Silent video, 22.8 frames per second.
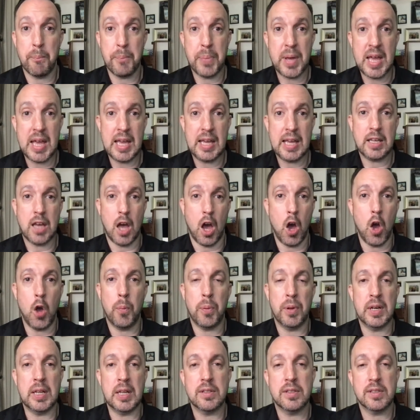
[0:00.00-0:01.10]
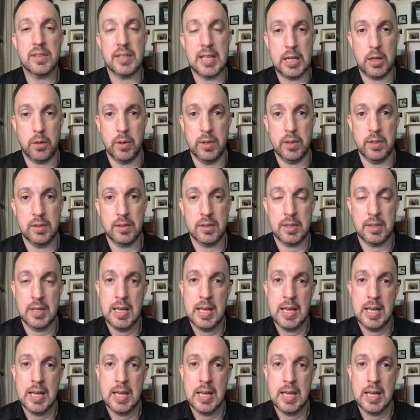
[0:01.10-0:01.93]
big opening sequence.